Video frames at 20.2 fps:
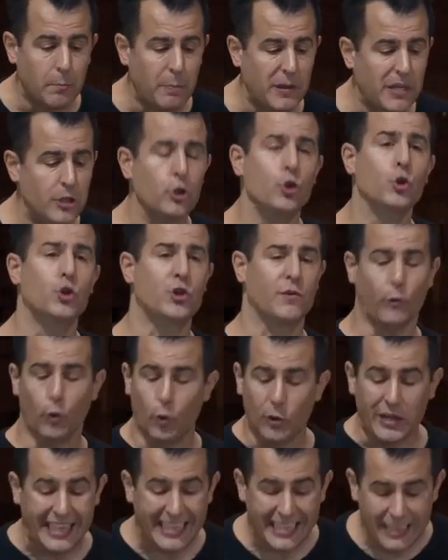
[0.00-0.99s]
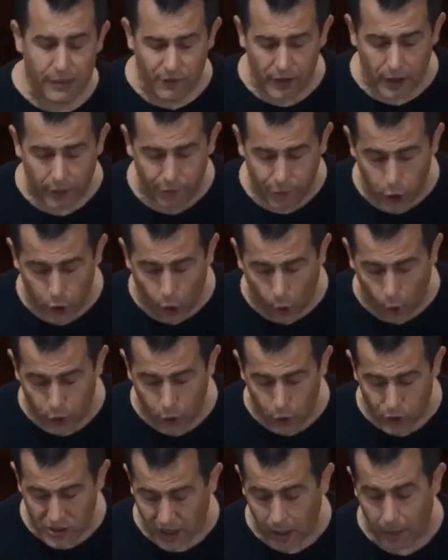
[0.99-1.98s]
can be useful even if you
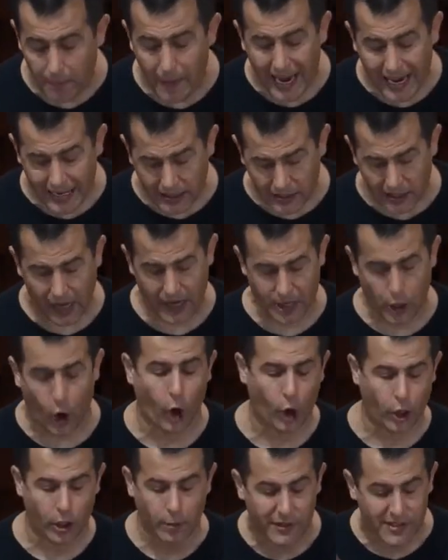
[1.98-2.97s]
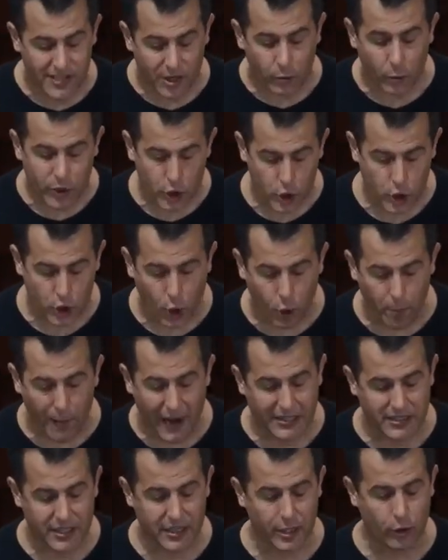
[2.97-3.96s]
don't use command line arguments and we just go
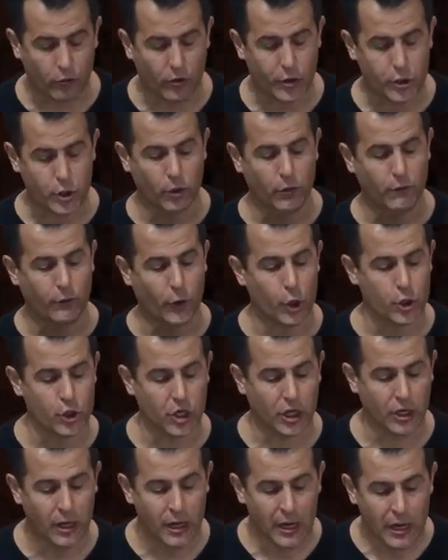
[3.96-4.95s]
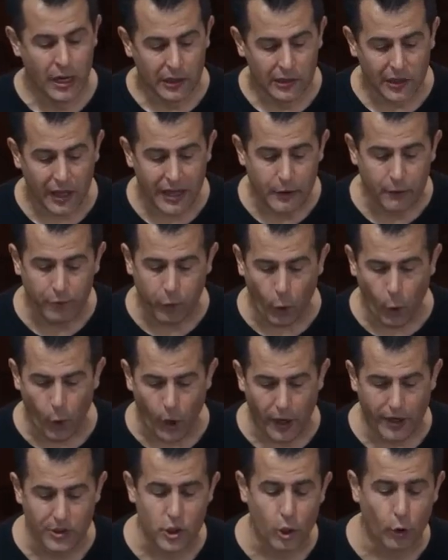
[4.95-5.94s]
back to the original version like
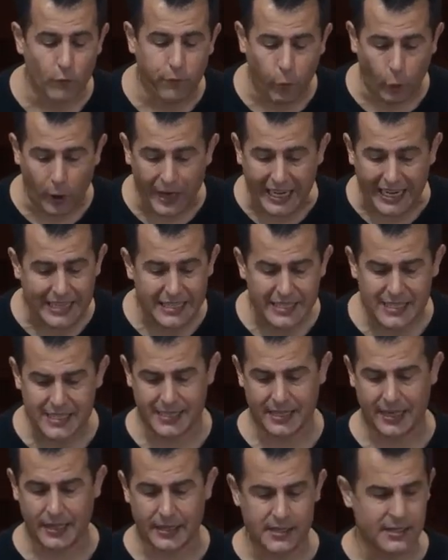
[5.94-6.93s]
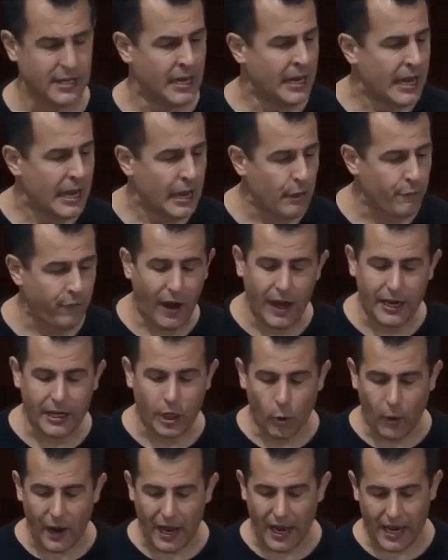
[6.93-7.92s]
void. So for instance, if I
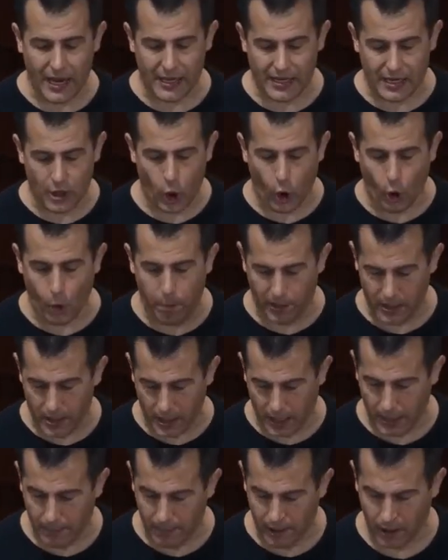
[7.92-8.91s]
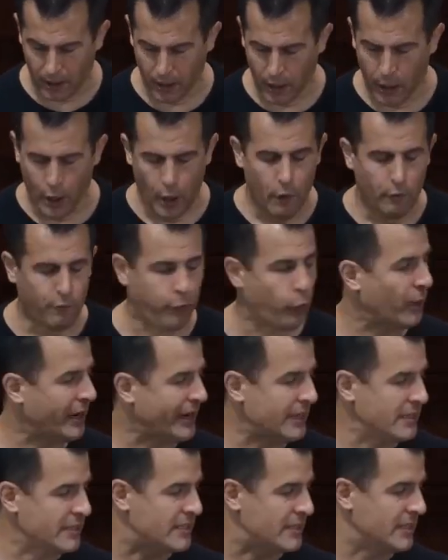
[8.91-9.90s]
go ahead and open up, for
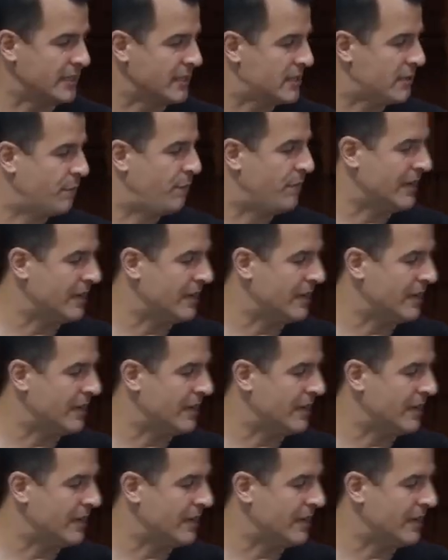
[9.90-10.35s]
instance,